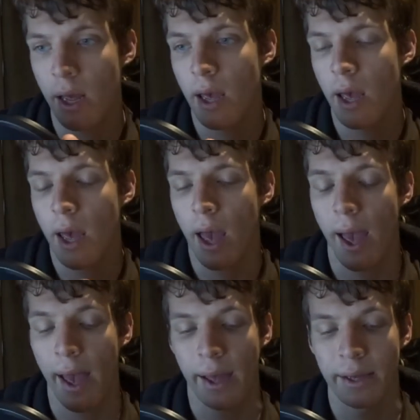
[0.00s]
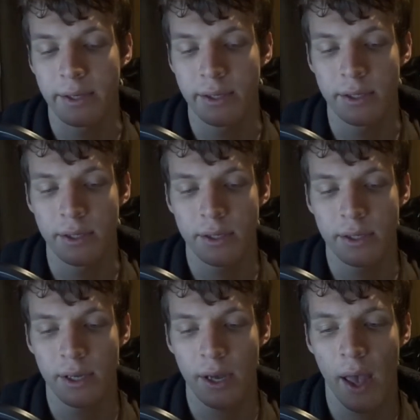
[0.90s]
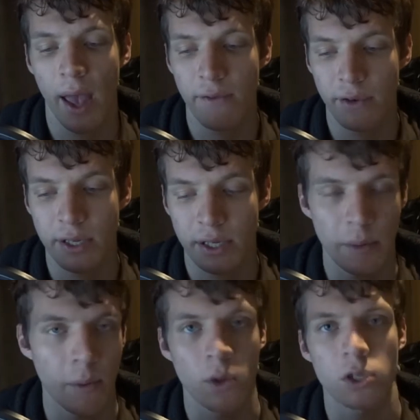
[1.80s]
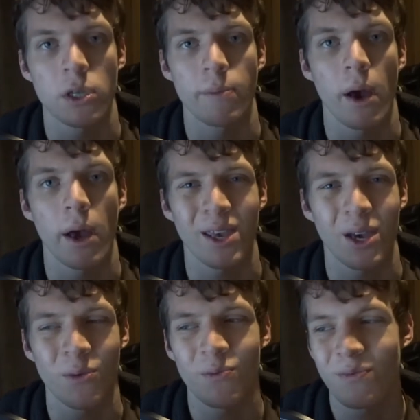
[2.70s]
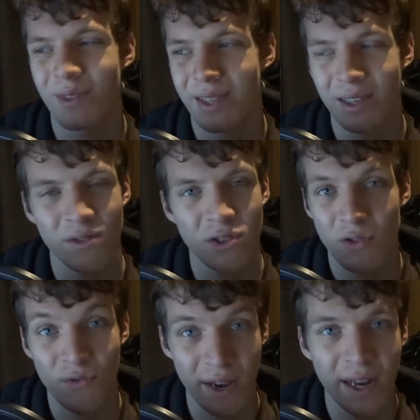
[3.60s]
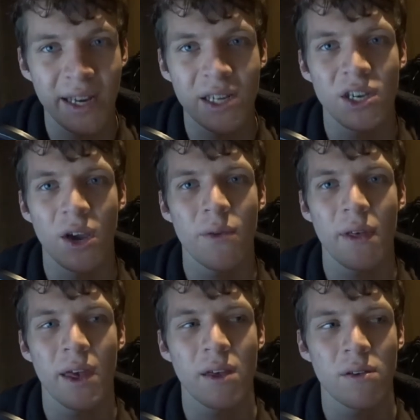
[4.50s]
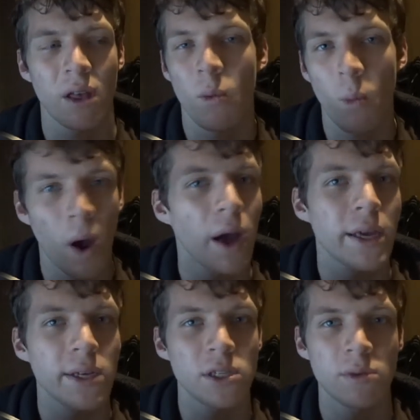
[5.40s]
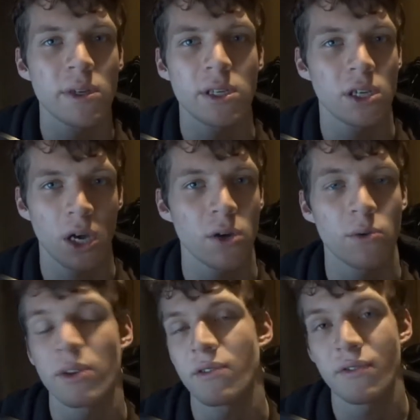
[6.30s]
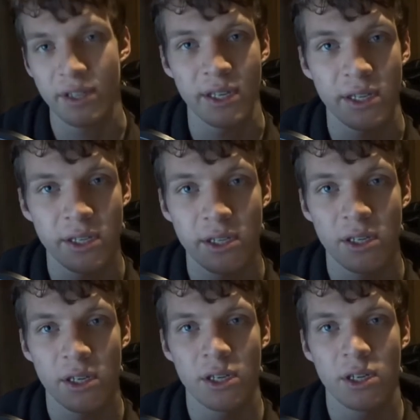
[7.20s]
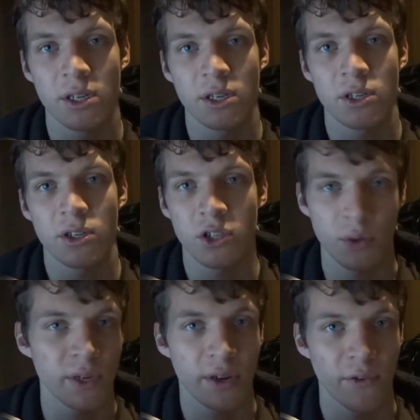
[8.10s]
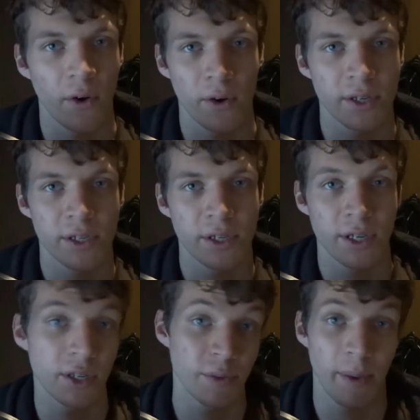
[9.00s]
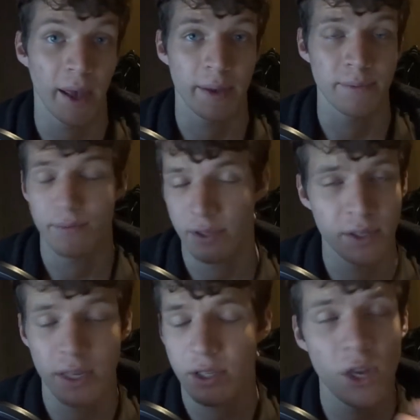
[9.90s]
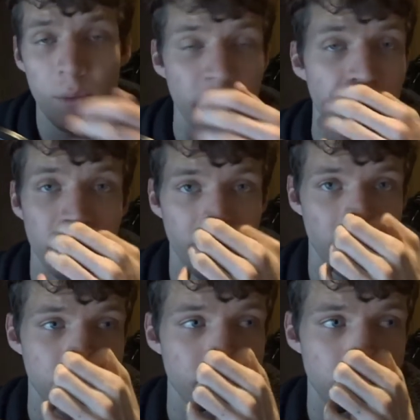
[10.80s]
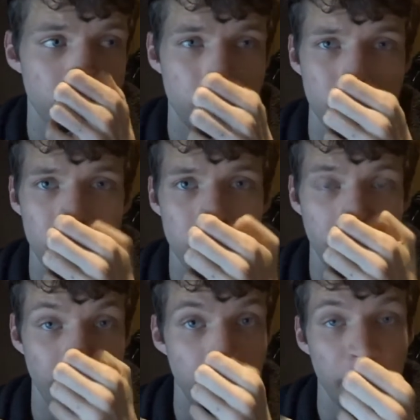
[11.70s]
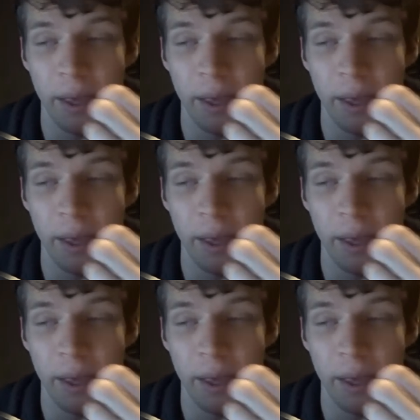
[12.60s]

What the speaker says: and every single time I watch them, I go, do you really need to go there? Like, why do you need to go and visit Suicide Forest in Japan? There's no need for it. Leave it be.